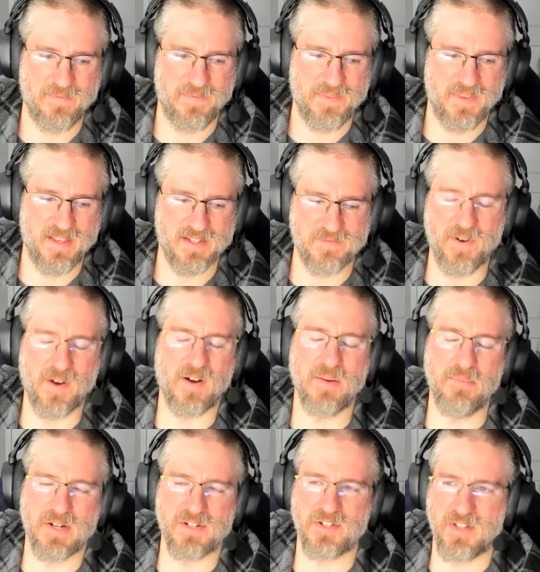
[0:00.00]
it's very
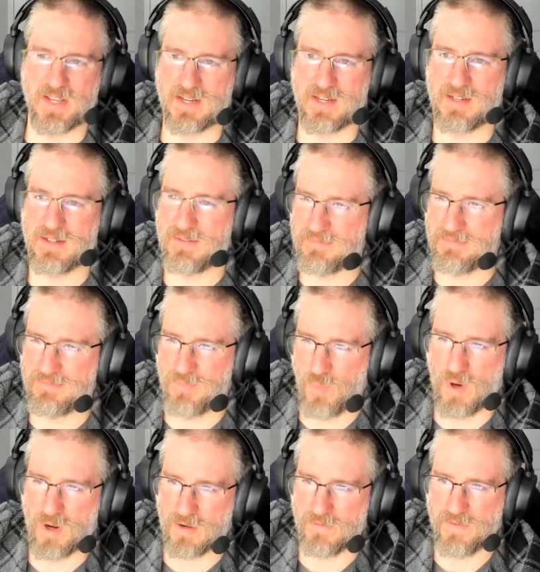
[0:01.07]
much like
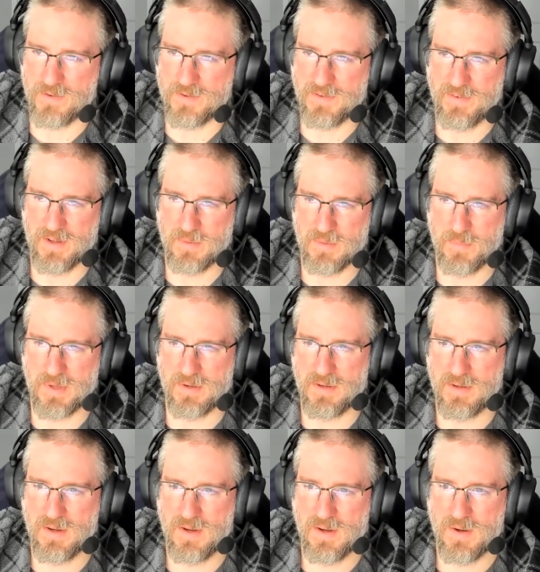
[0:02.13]
waterfall development,
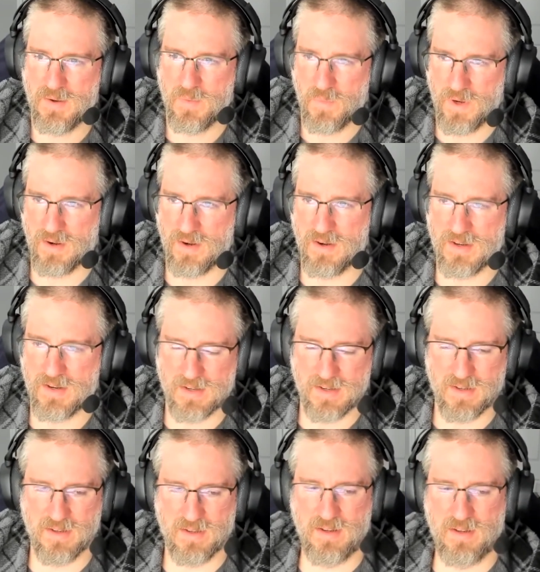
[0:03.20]
where
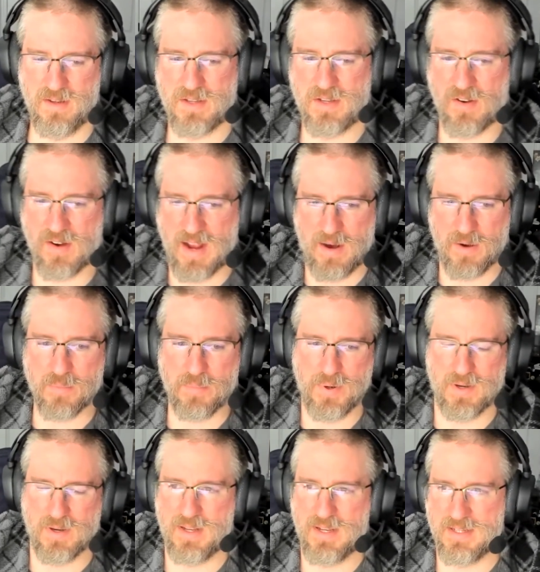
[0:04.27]
your
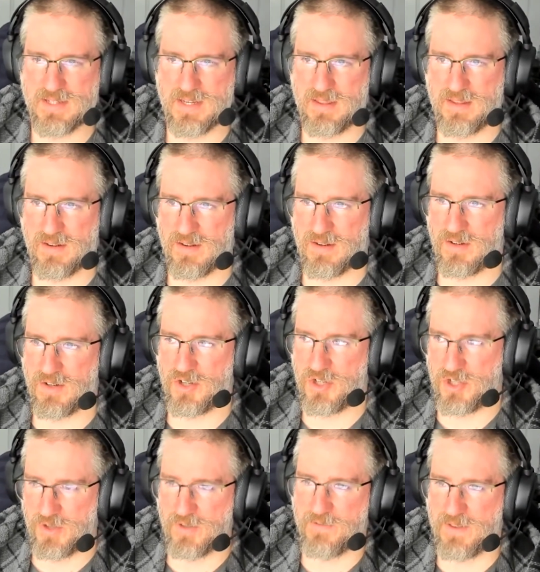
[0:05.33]
output is either
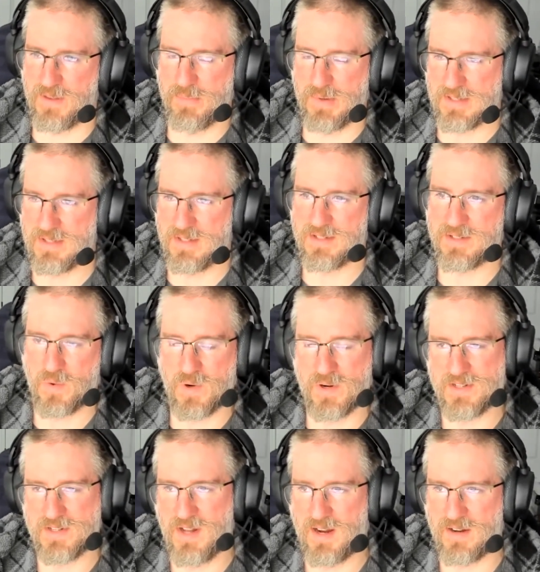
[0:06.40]
good for the business or
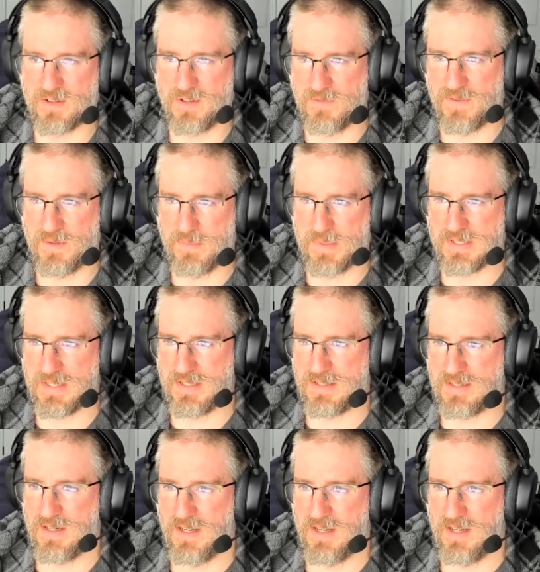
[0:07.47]
it's not good for the business,